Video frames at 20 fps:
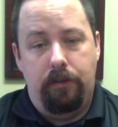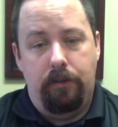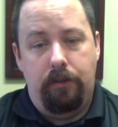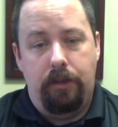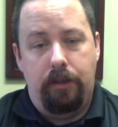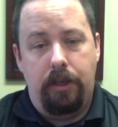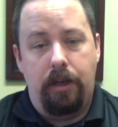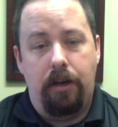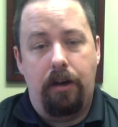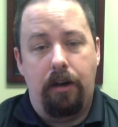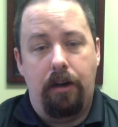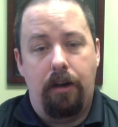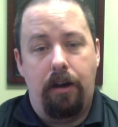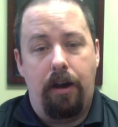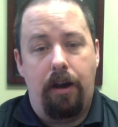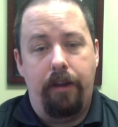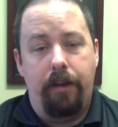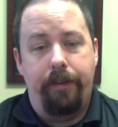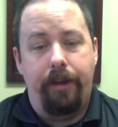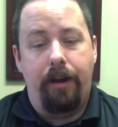They're
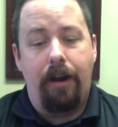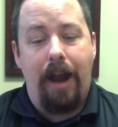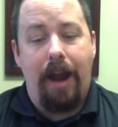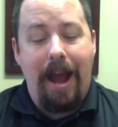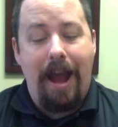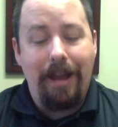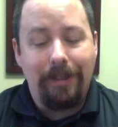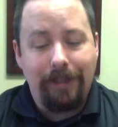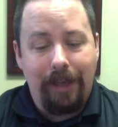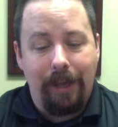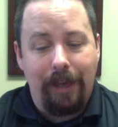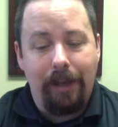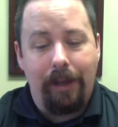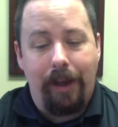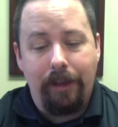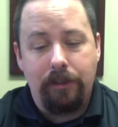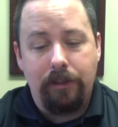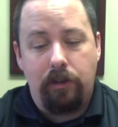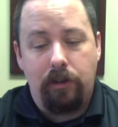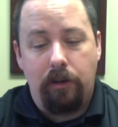they're asking and
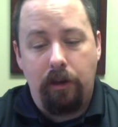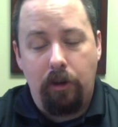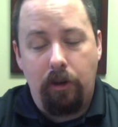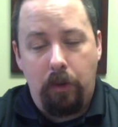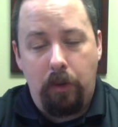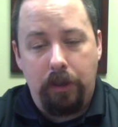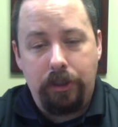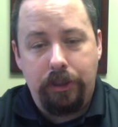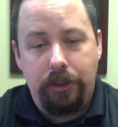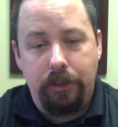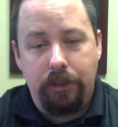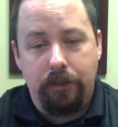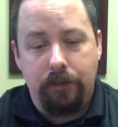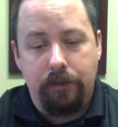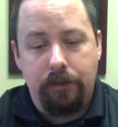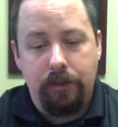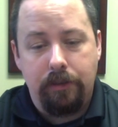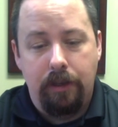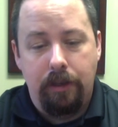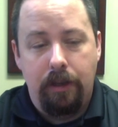answering
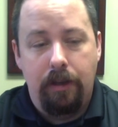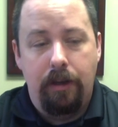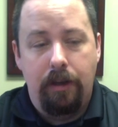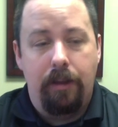questions